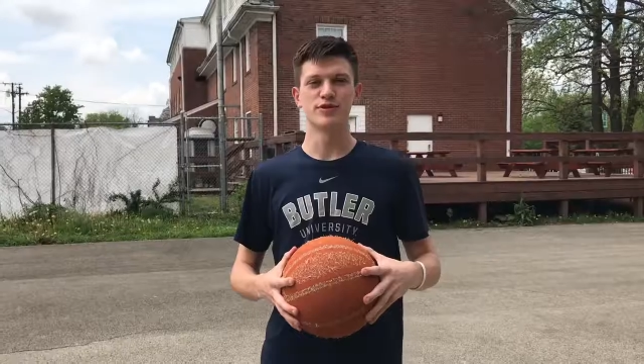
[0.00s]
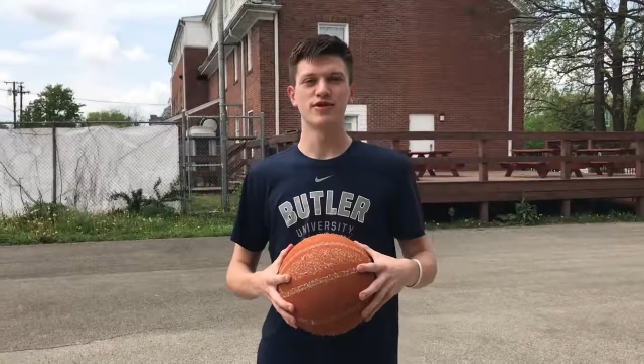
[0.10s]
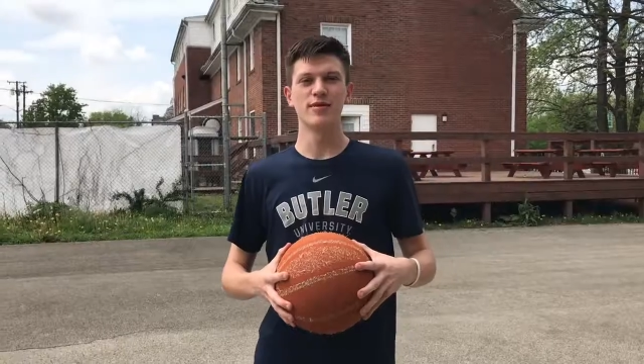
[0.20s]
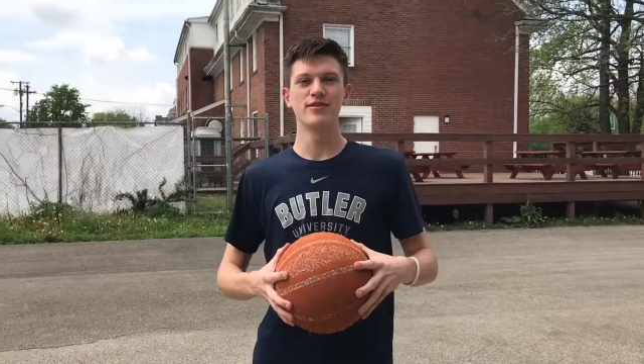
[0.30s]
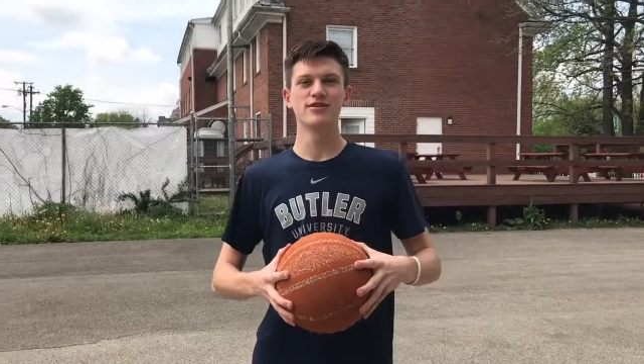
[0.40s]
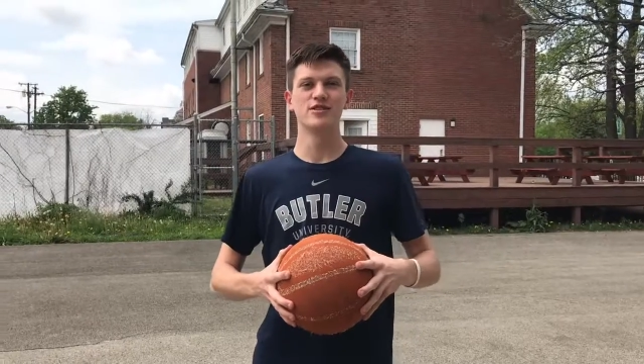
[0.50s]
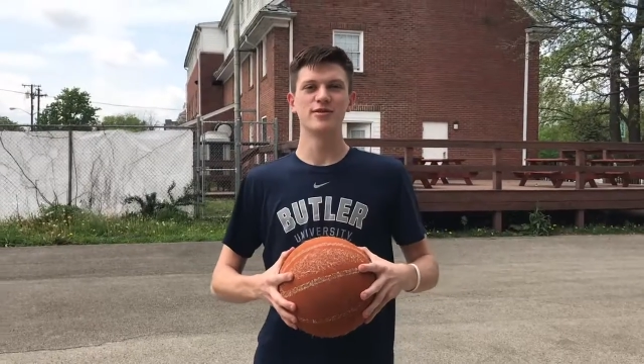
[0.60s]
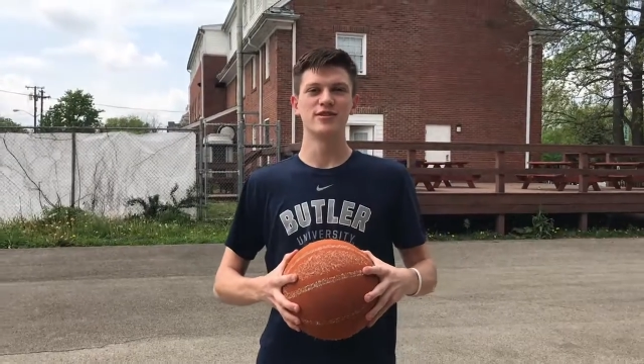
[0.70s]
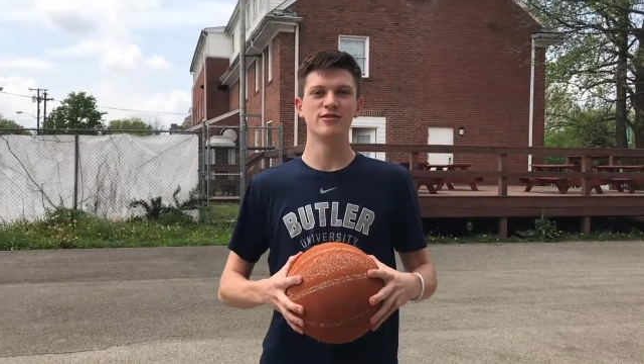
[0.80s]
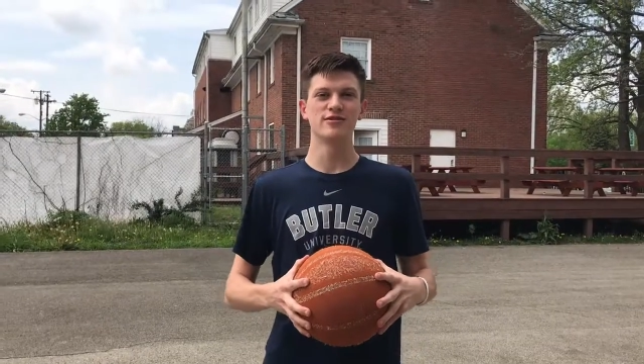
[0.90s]
spectrometer
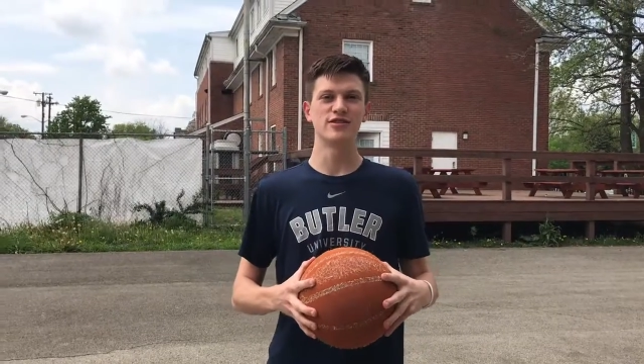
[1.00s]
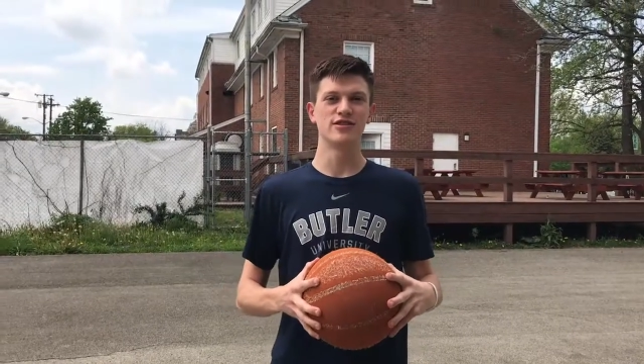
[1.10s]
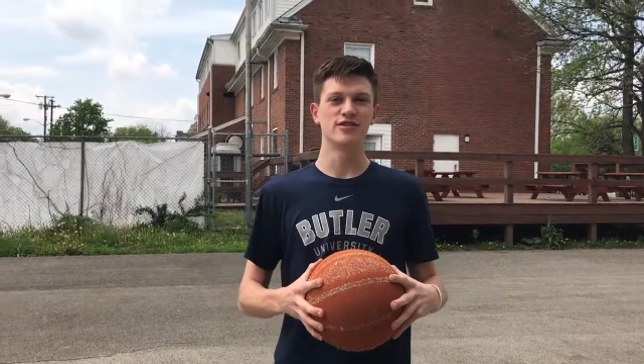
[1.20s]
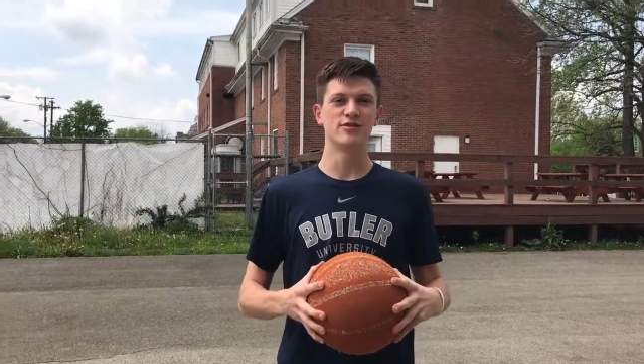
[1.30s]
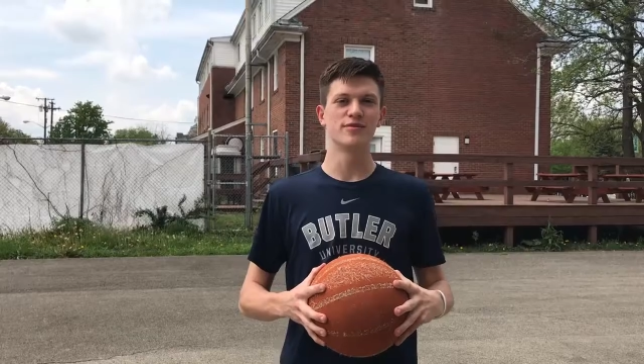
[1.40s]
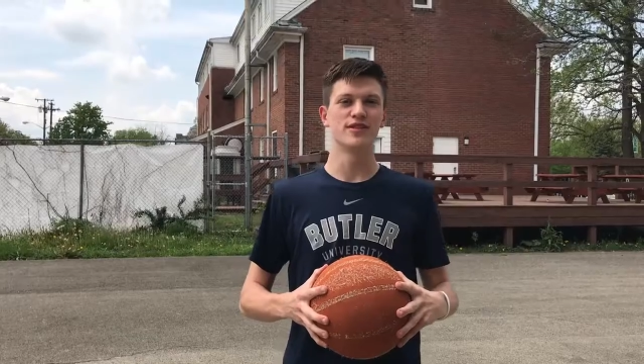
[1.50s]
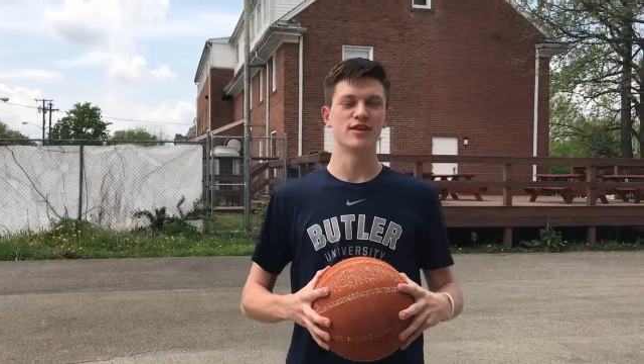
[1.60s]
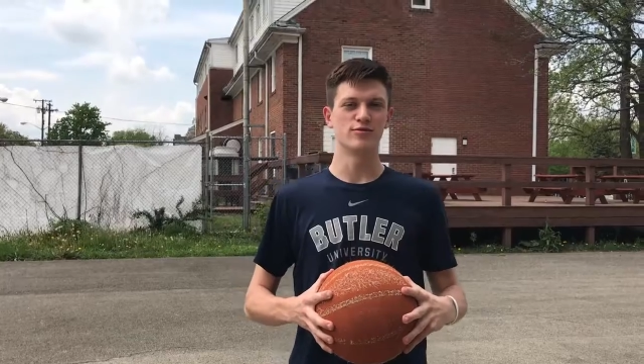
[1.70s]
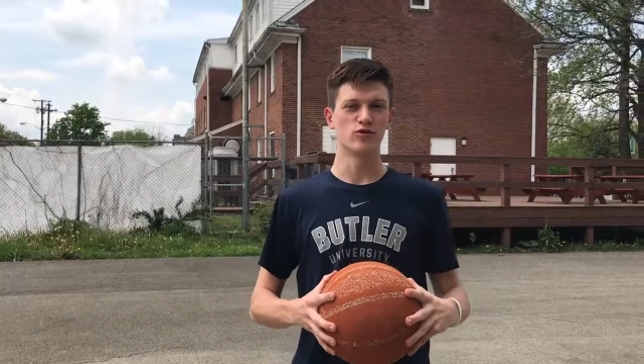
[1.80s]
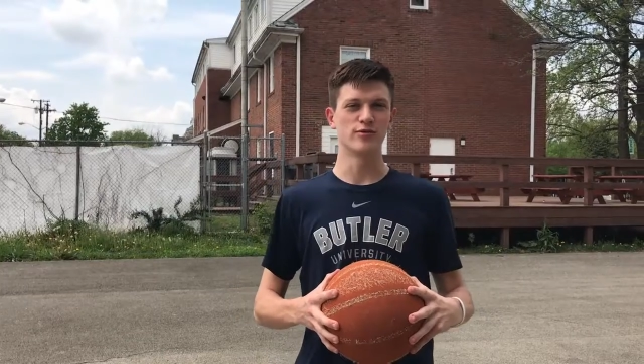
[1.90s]
should be used to determine
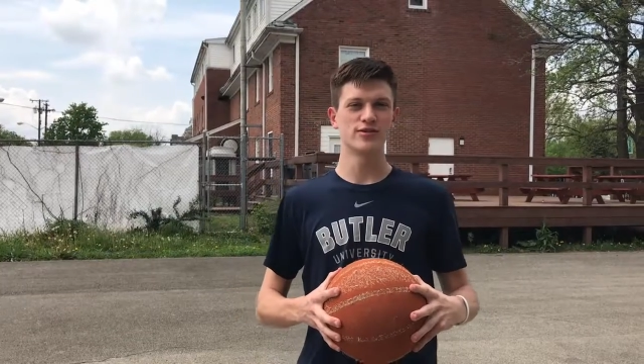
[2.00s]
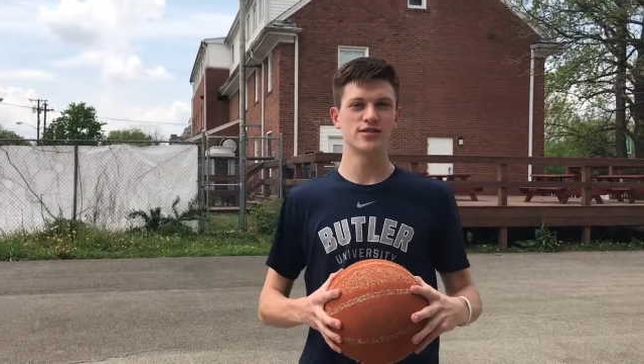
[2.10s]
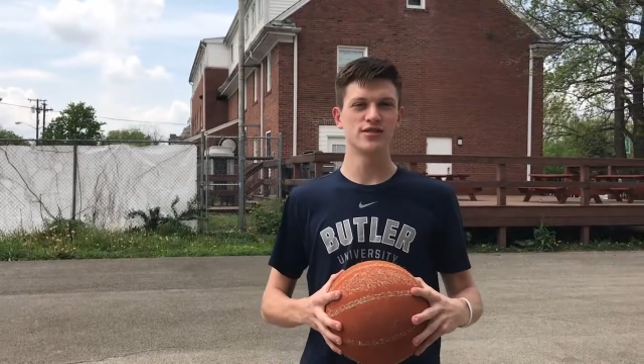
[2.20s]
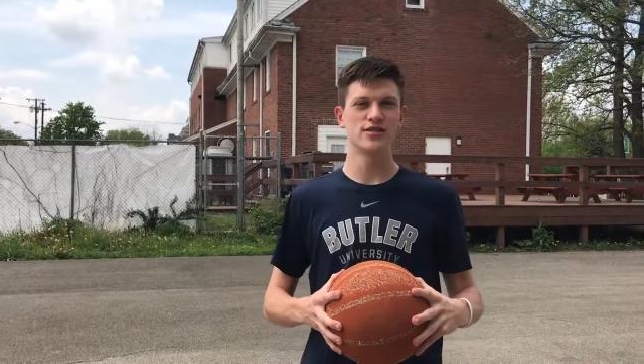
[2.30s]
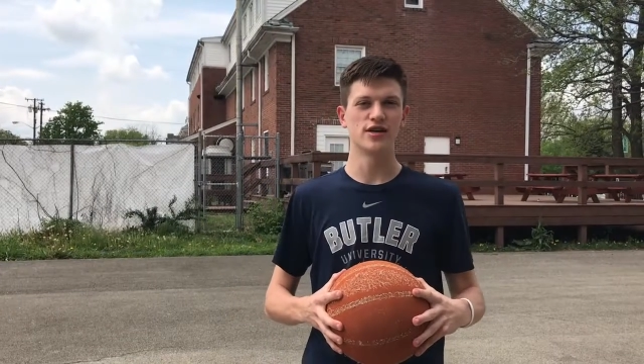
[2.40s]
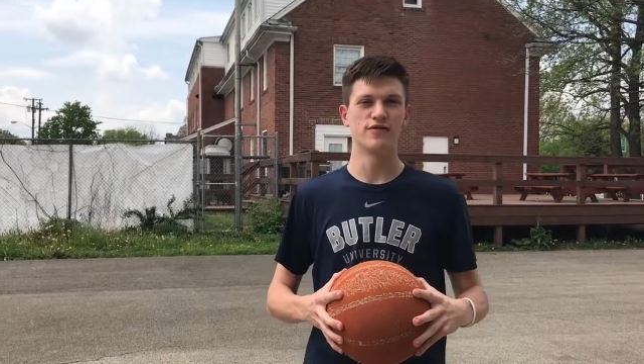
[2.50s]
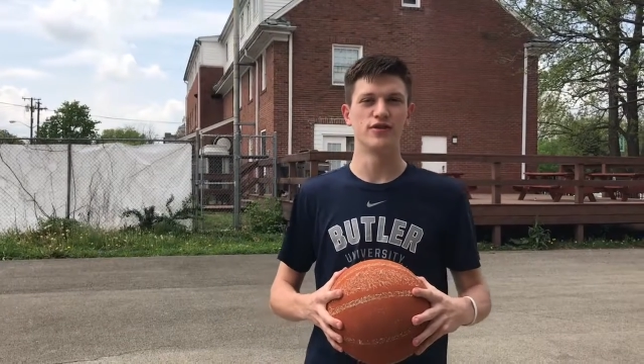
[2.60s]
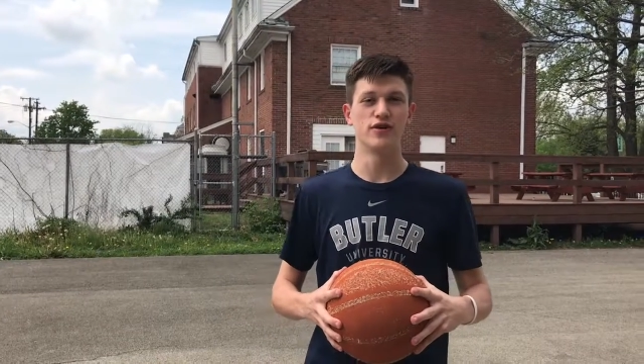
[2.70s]
the absorbances of